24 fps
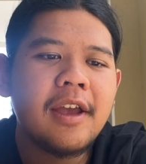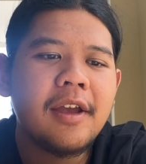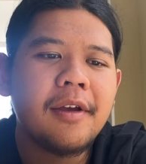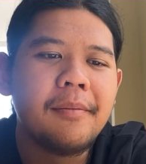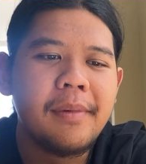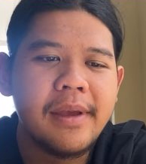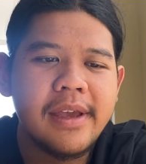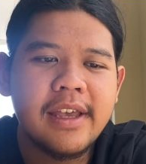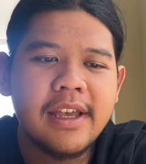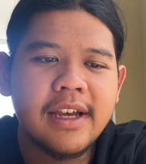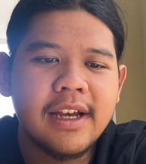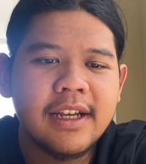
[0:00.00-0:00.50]

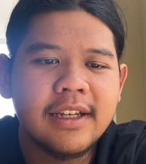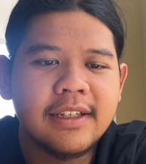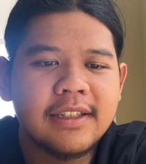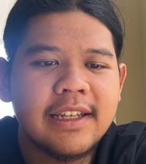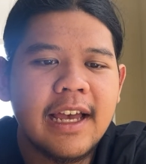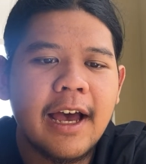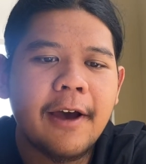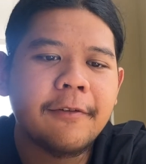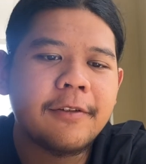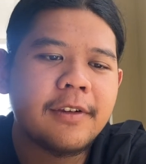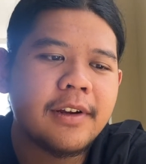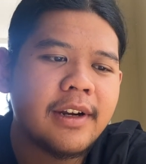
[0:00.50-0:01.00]
Because
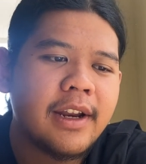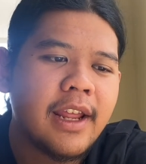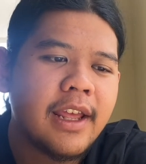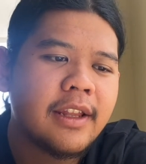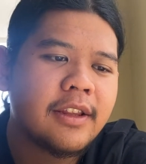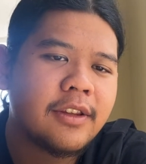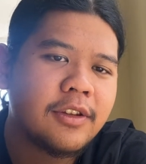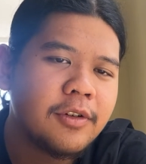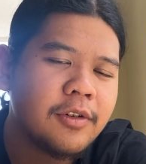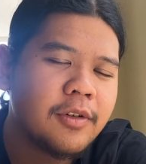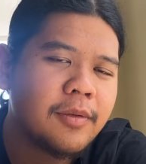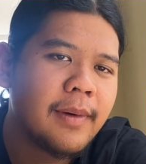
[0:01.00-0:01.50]
after they
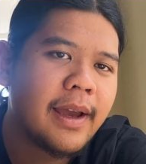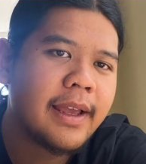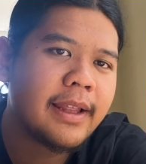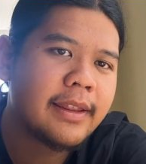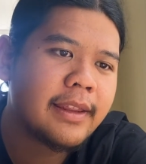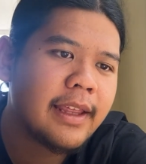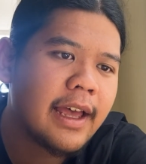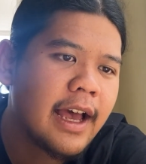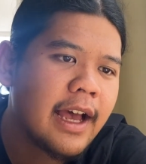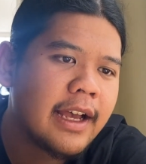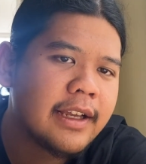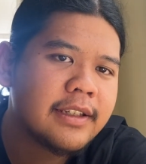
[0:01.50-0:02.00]
took my
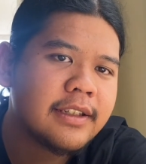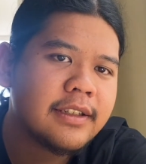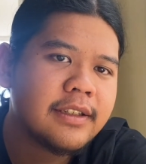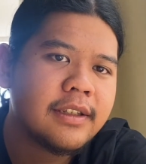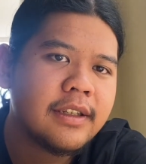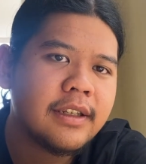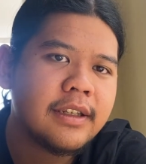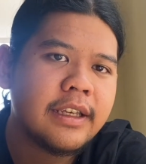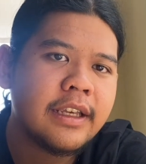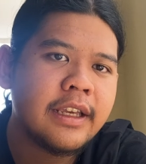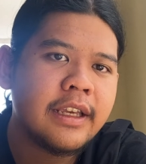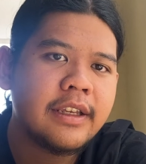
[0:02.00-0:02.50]
test,
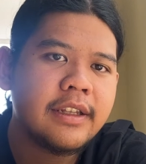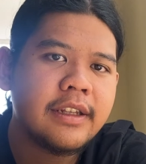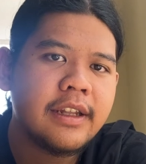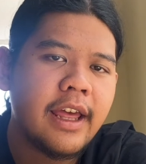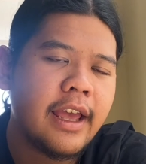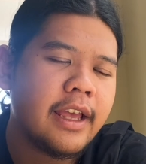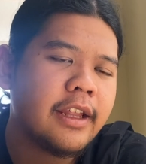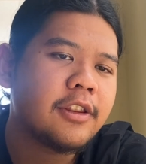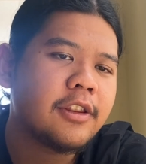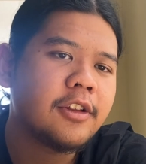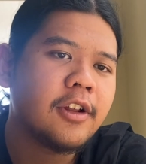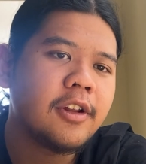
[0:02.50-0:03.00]

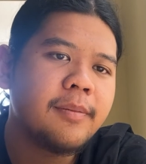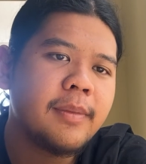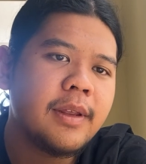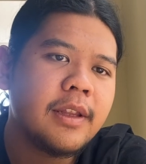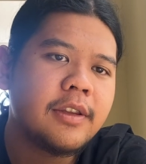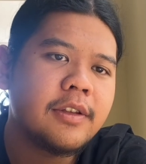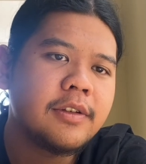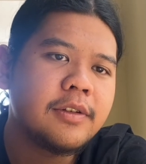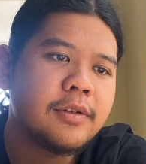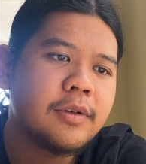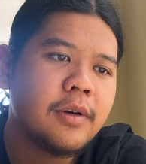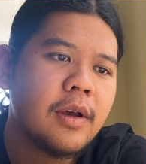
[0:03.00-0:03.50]
they told me
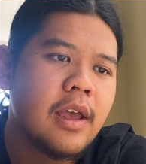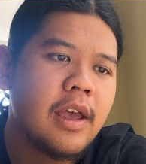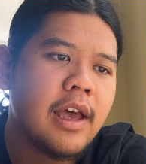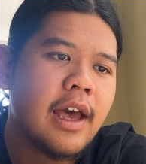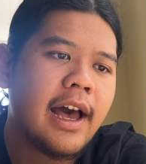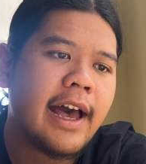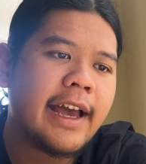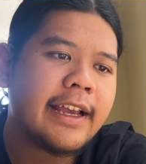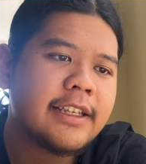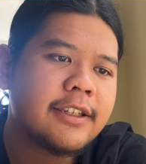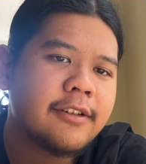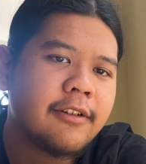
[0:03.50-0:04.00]
to
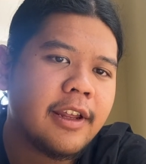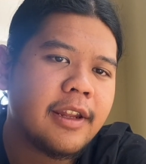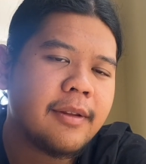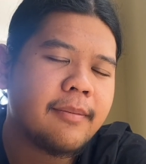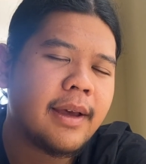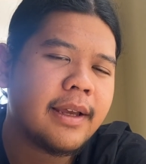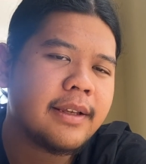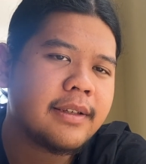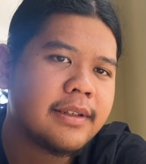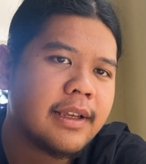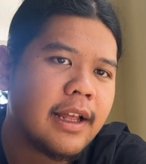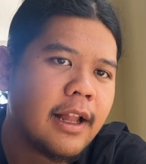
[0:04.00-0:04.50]
isolate
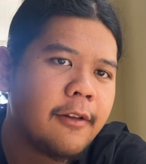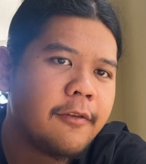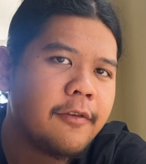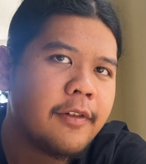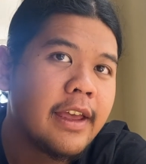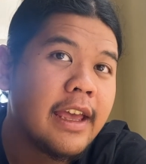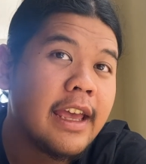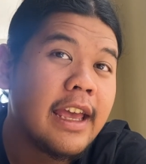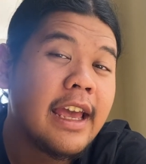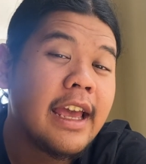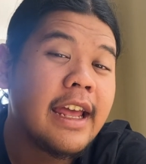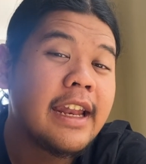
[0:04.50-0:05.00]
myself.
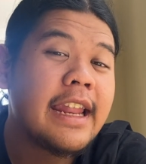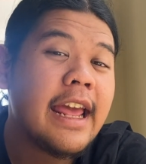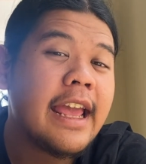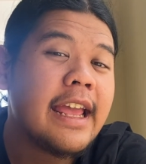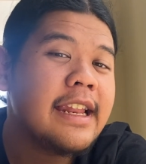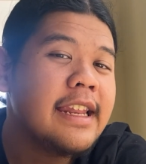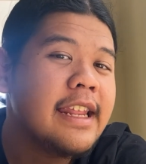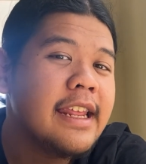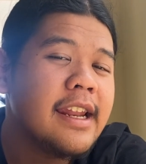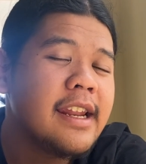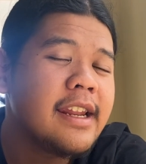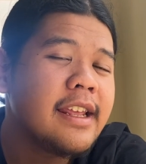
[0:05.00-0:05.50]
They
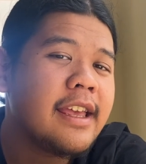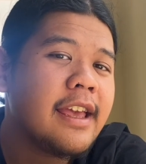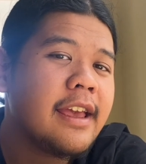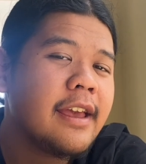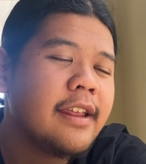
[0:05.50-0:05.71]
didn't